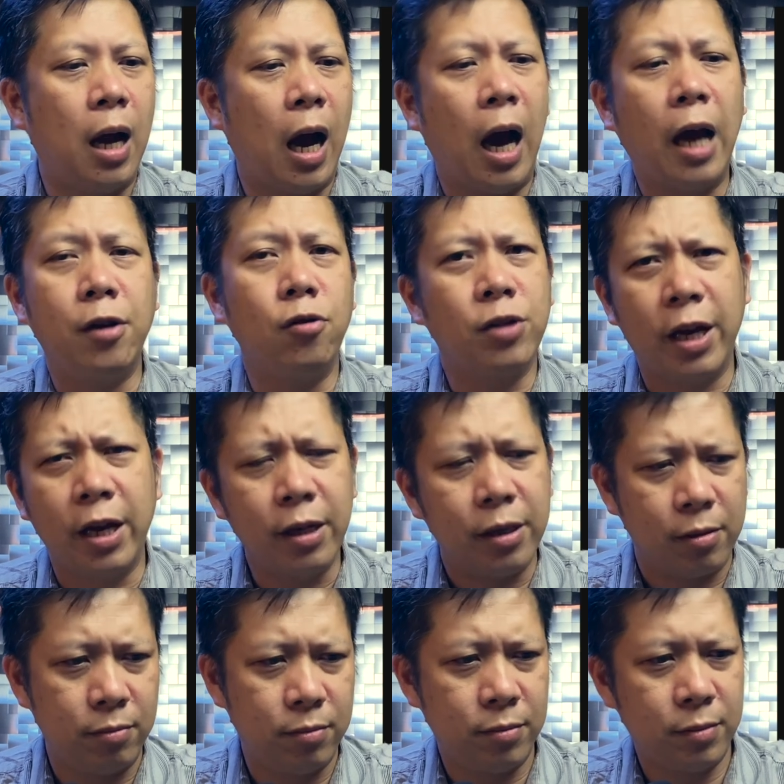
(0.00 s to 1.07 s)
I don't get it.
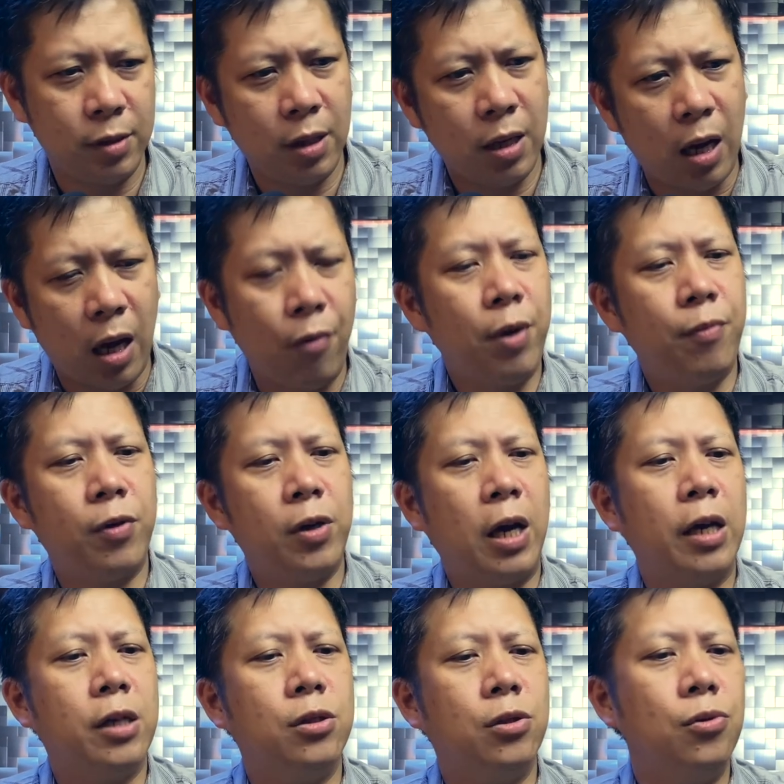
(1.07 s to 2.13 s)
However,
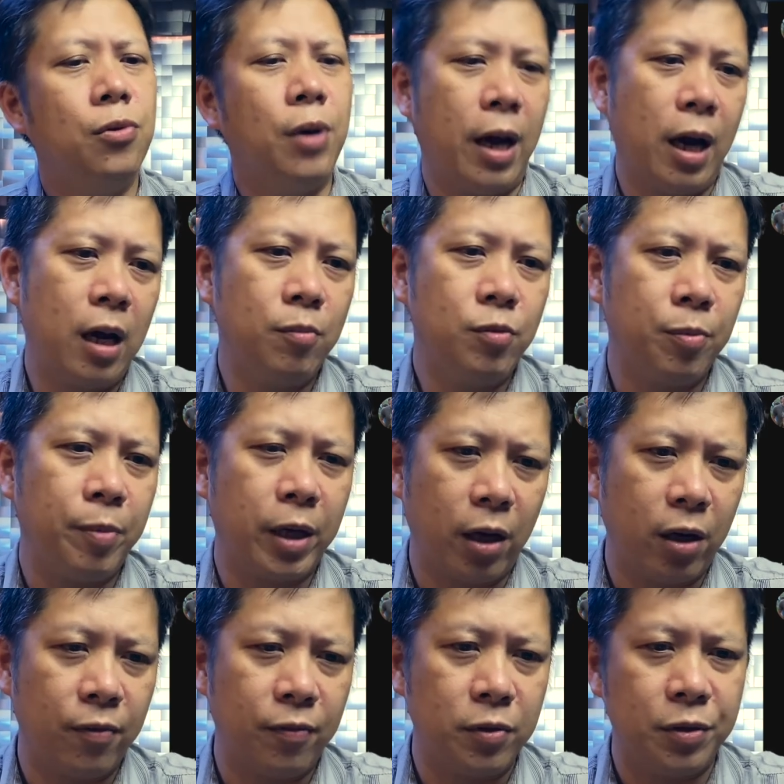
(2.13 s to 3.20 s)
I do have to be
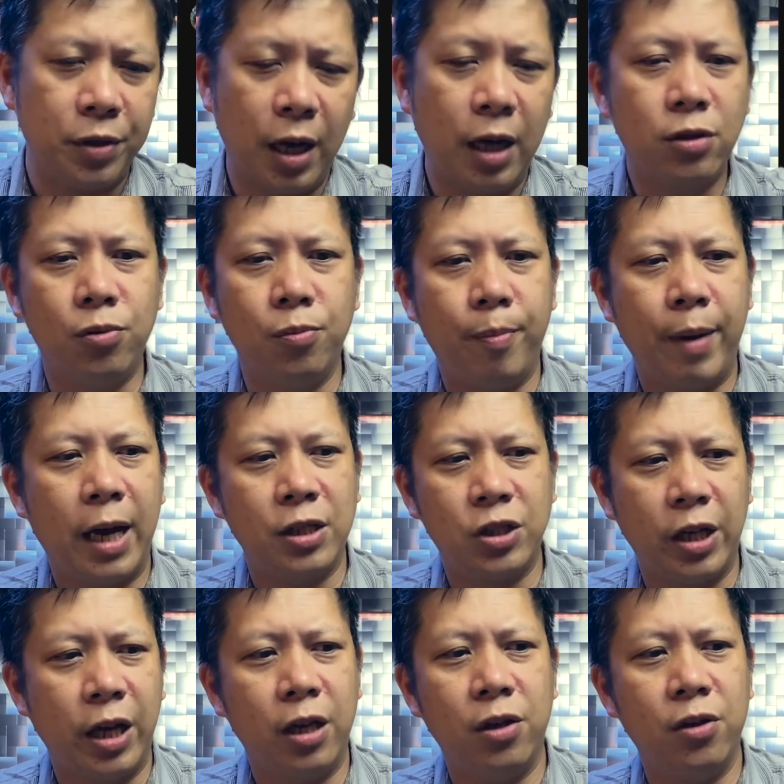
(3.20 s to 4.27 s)
careful not to bash
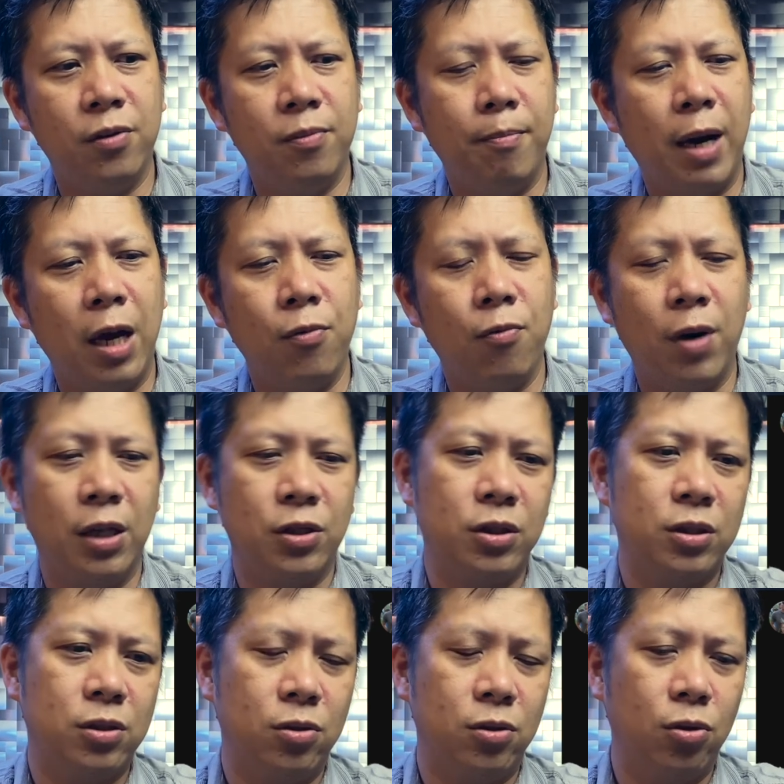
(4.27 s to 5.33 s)
any of my
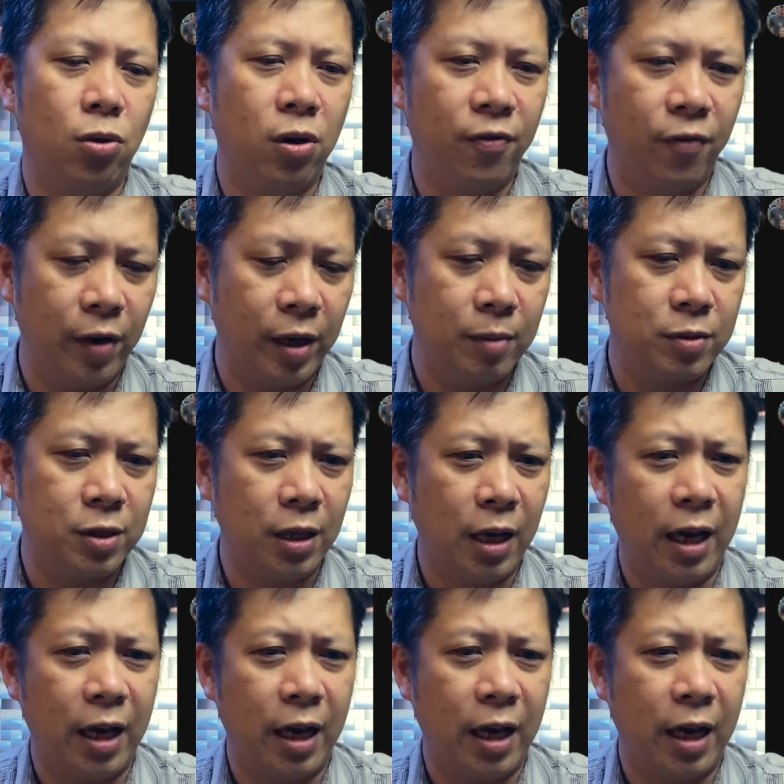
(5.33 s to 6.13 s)
watches on door frames.